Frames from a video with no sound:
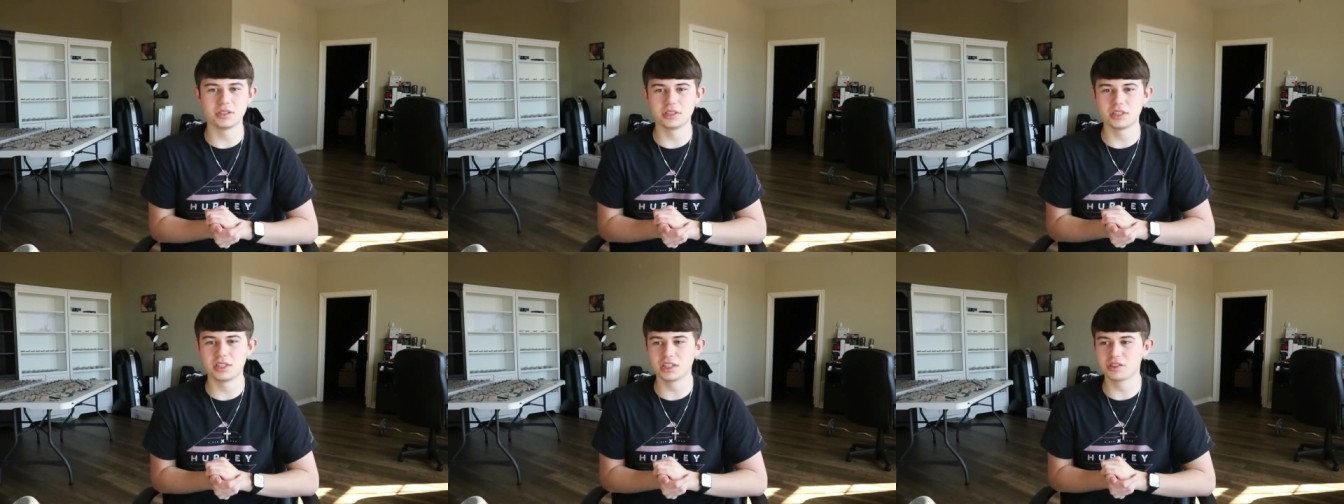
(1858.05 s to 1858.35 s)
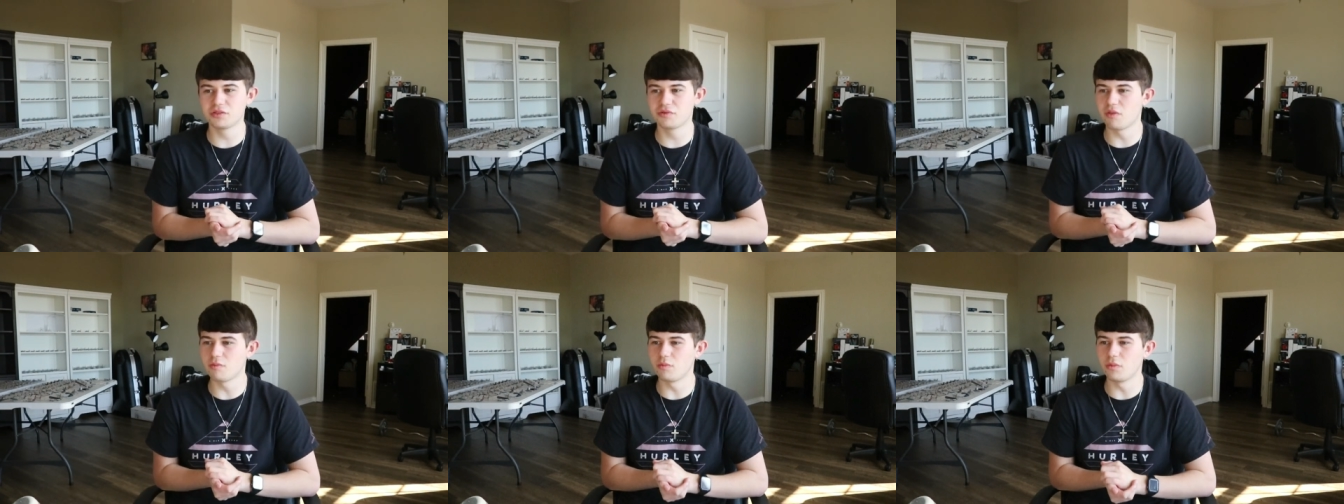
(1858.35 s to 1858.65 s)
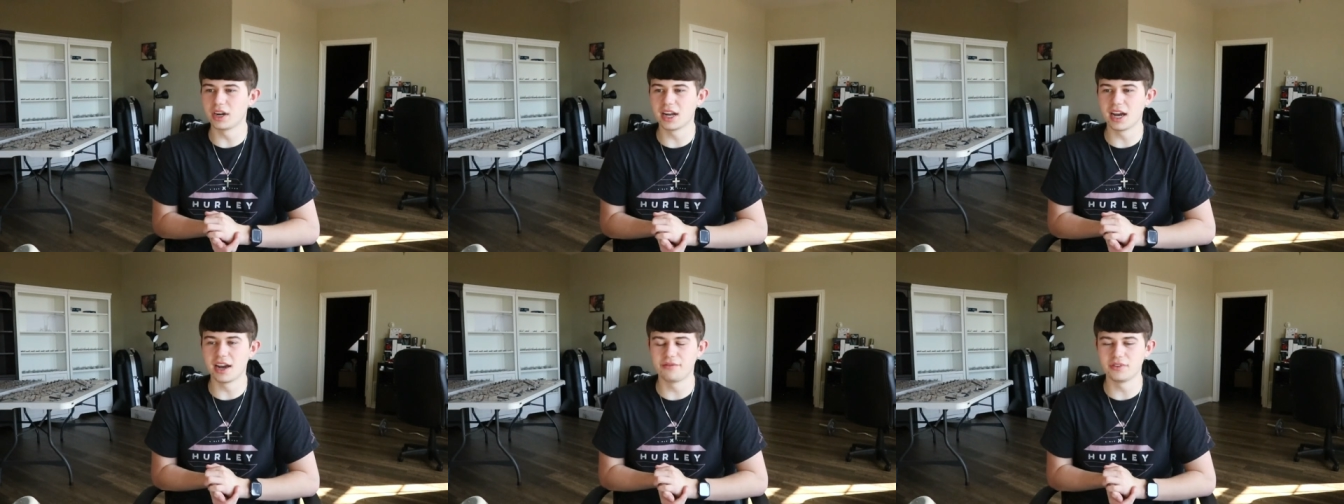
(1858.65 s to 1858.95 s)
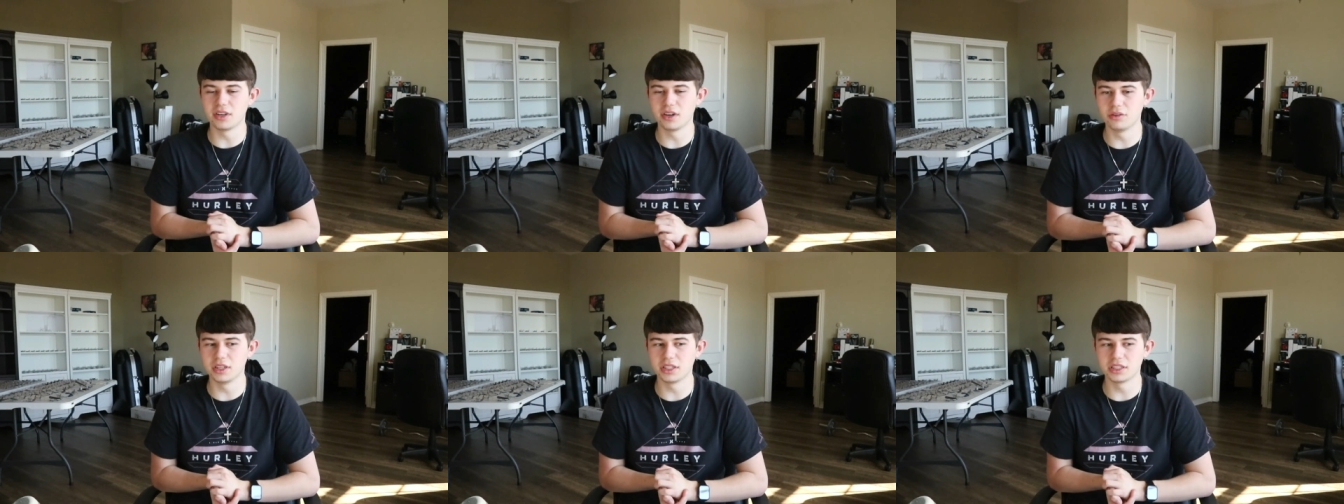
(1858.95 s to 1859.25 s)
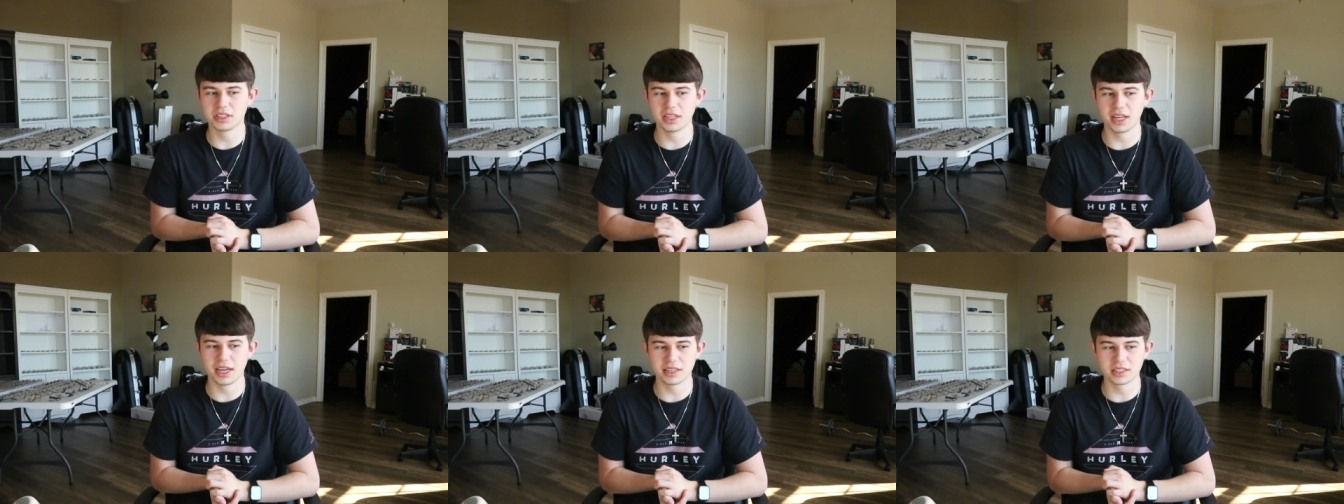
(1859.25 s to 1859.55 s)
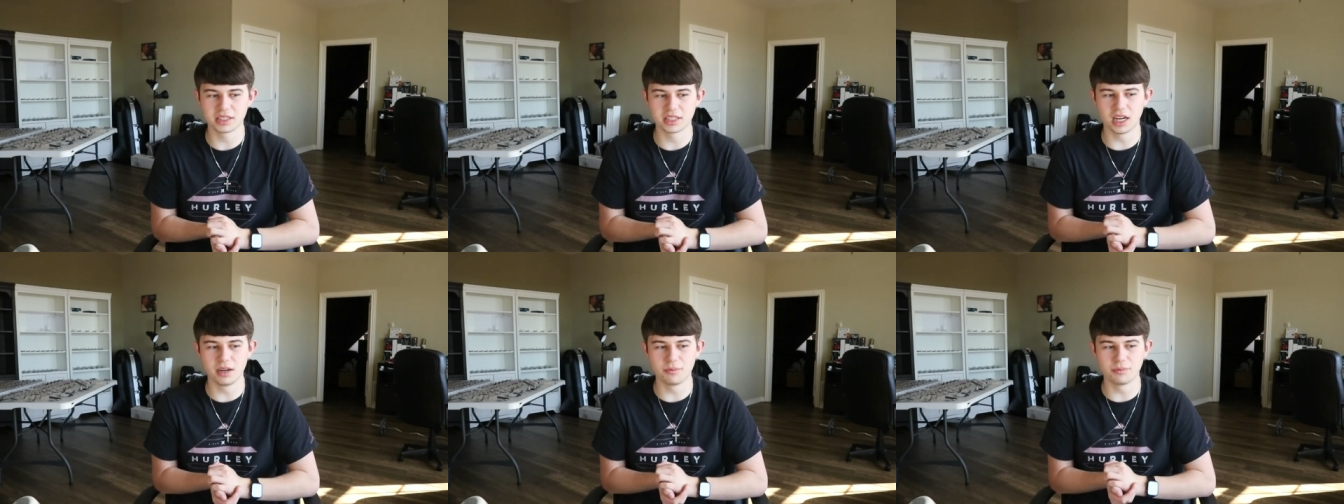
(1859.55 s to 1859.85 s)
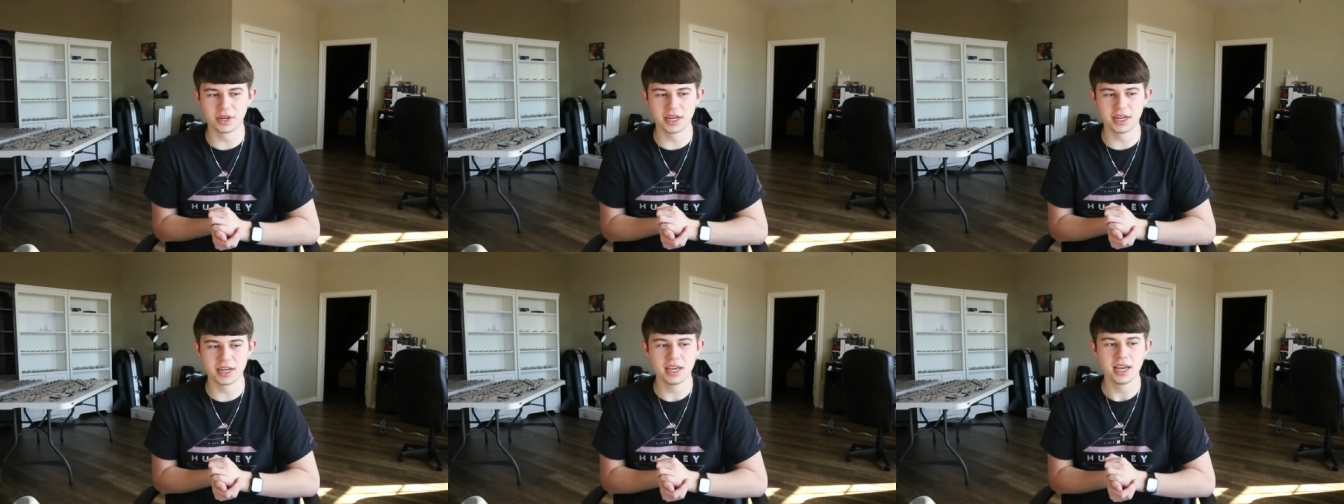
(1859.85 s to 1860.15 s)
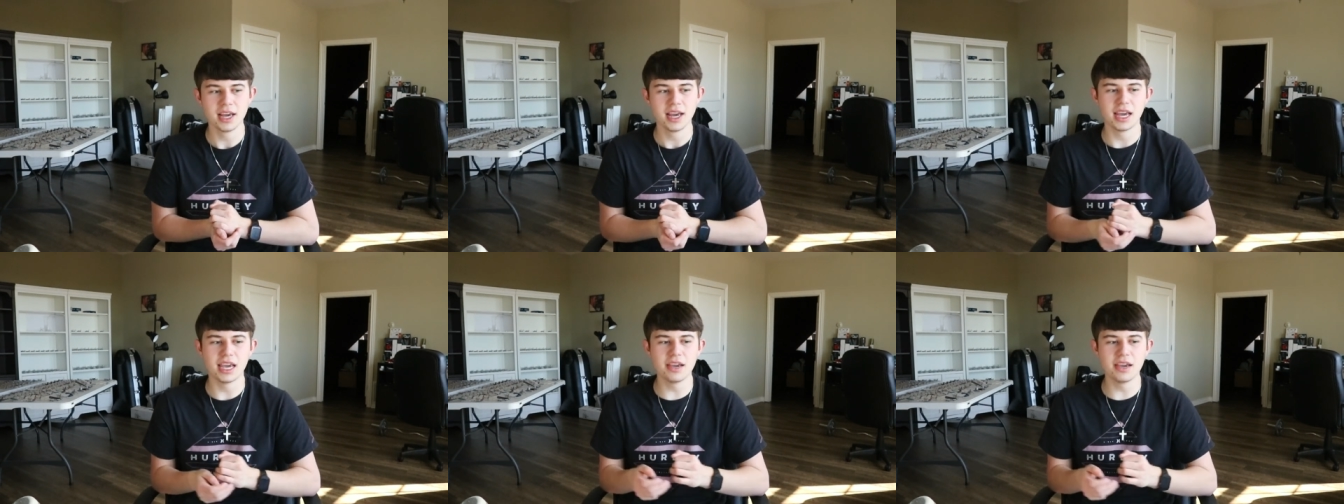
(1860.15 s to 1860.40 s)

Just from what I've noticed, like Tom Brady,